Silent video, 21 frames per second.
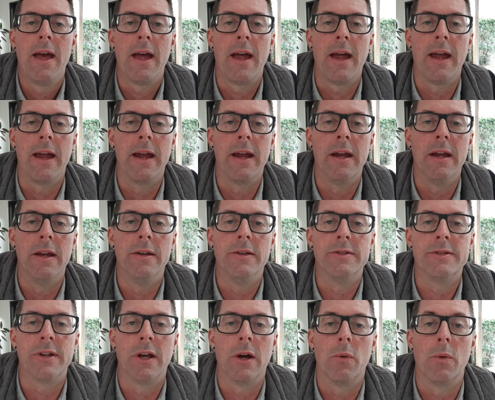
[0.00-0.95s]

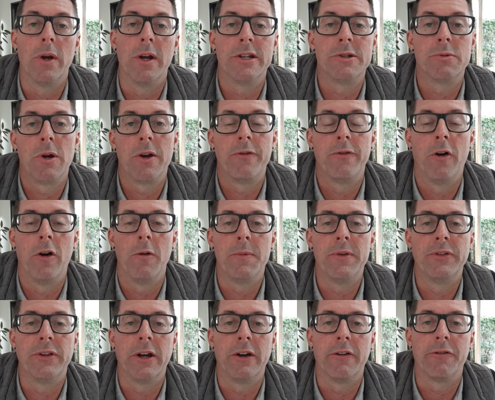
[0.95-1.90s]
and we're
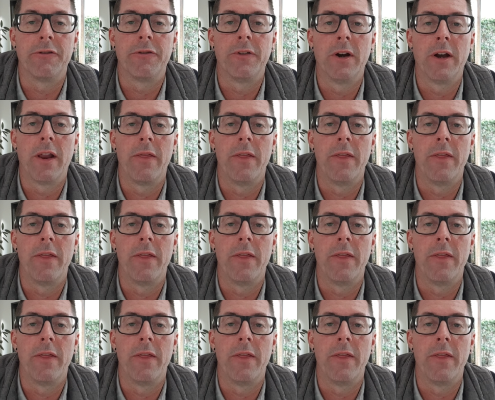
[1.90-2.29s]
25% up front